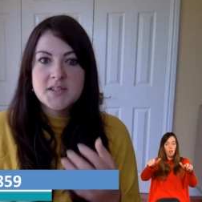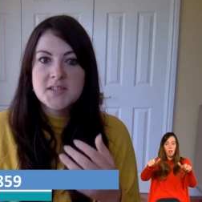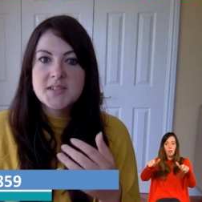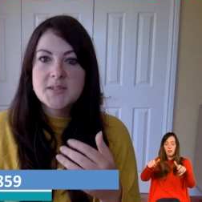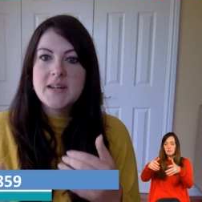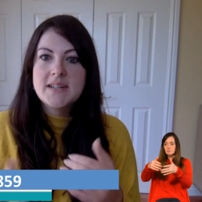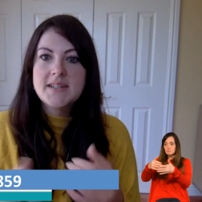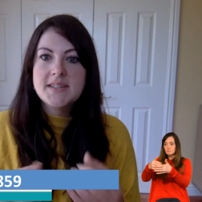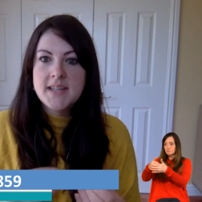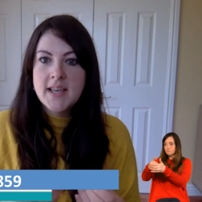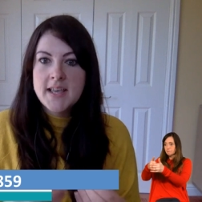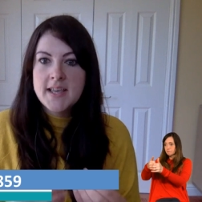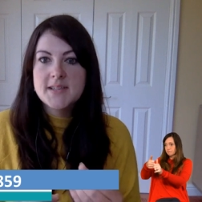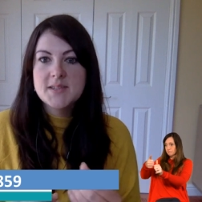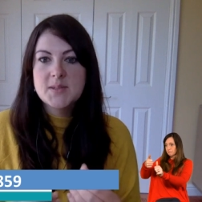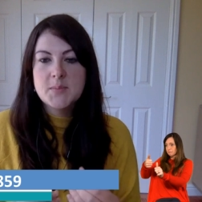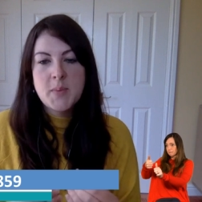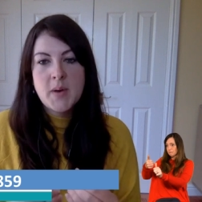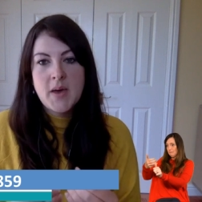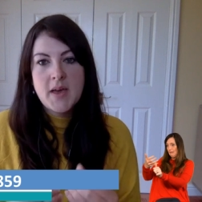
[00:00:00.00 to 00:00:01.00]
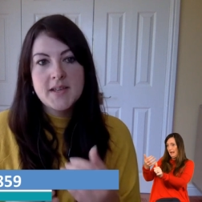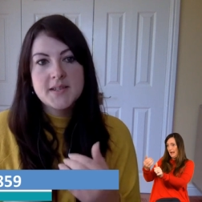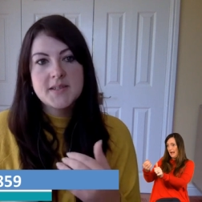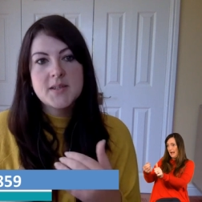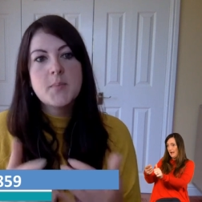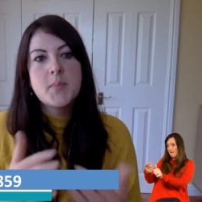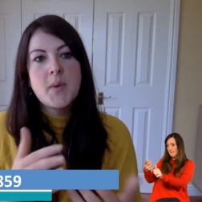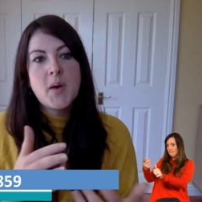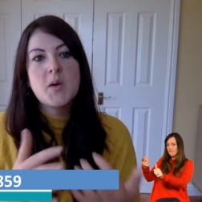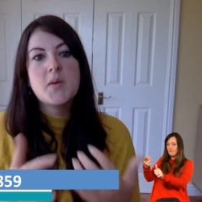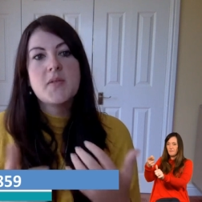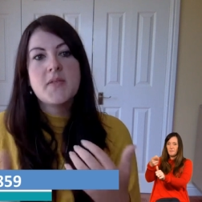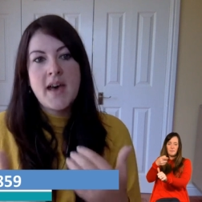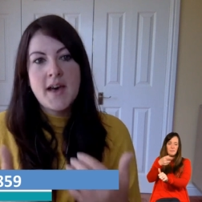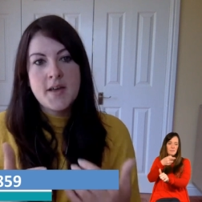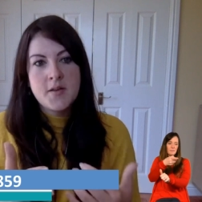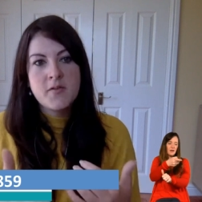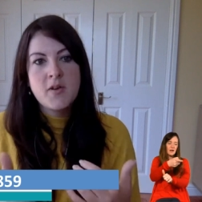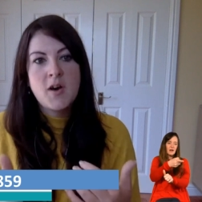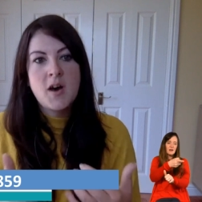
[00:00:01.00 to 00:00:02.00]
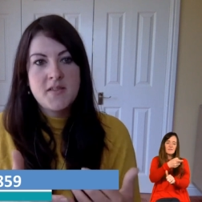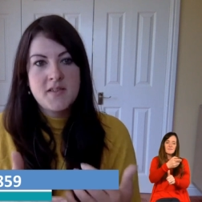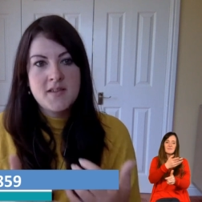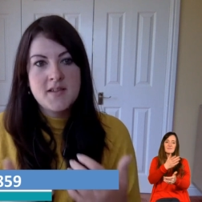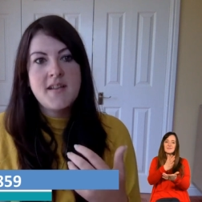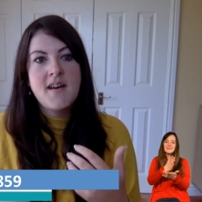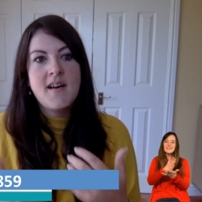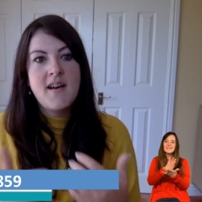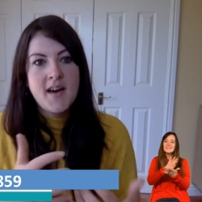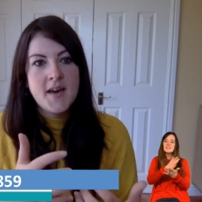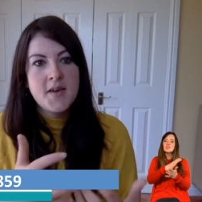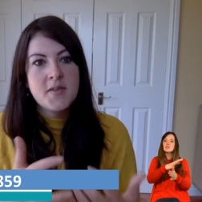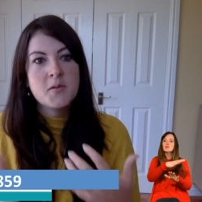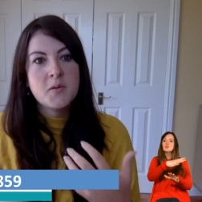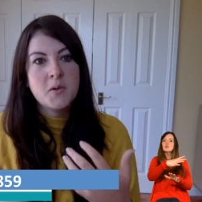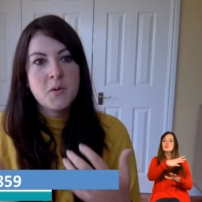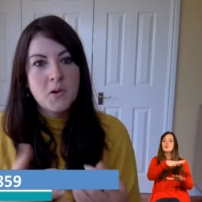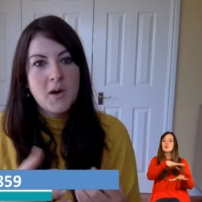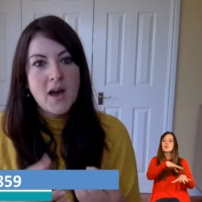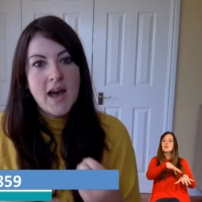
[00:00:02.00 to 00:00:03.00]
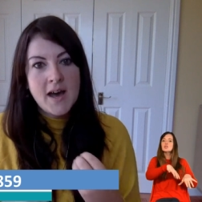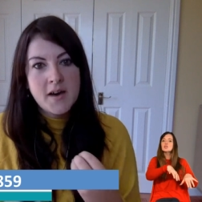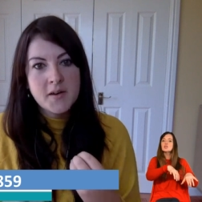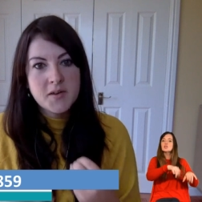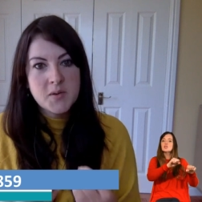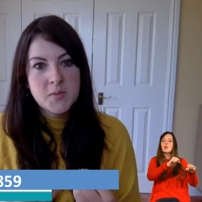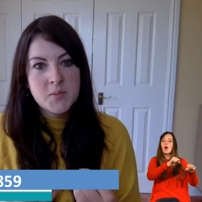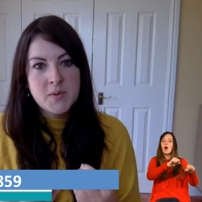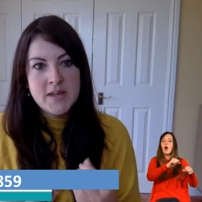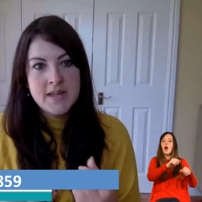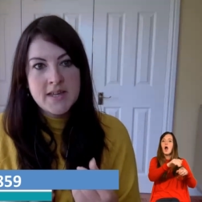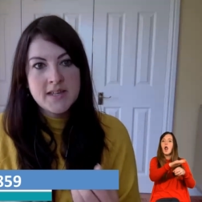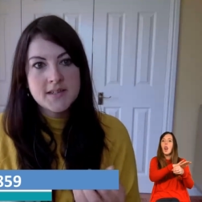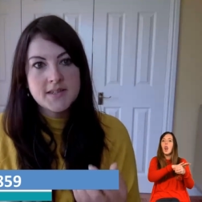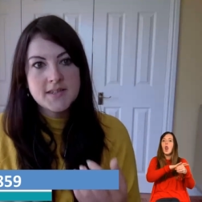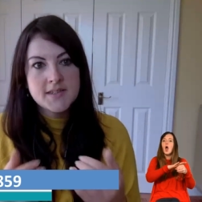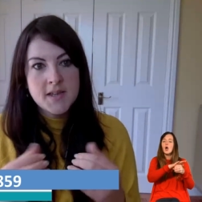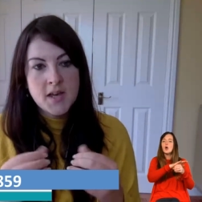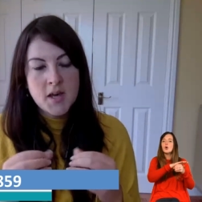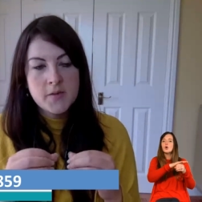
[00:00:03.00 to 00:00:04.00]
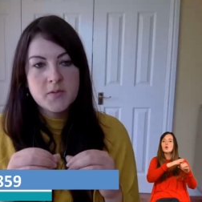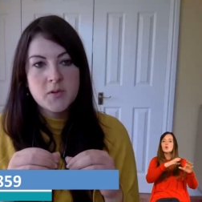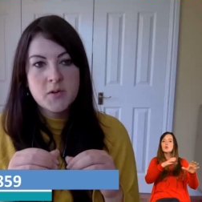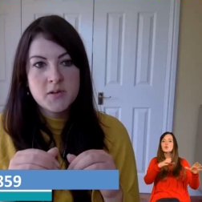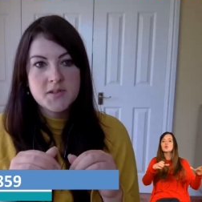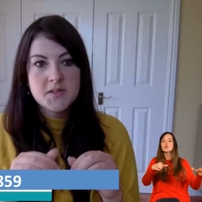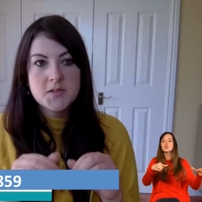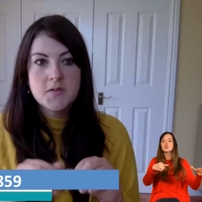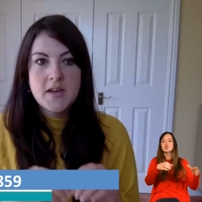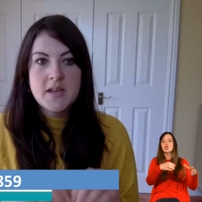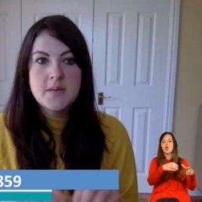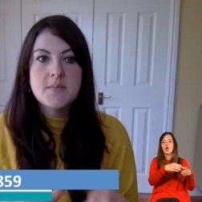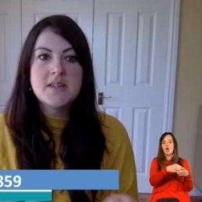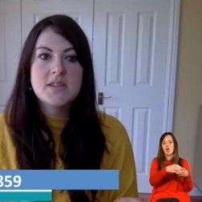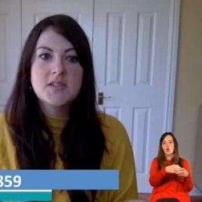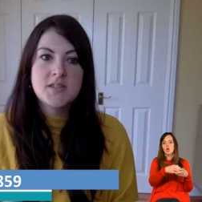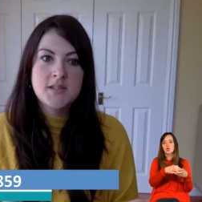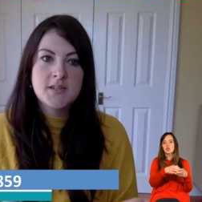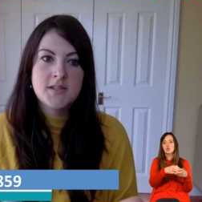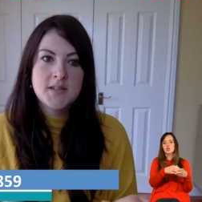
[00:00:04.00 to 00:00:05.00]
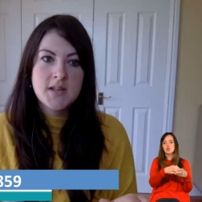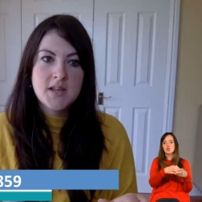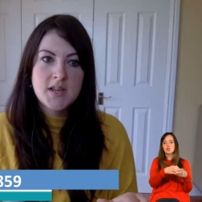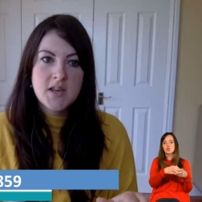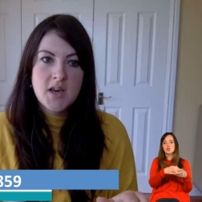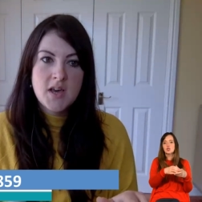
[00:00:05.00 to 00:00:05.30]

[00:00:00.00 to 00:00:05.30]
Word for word: And so I'd say it's it's a both and rather than an either or. How can we serve God's great mission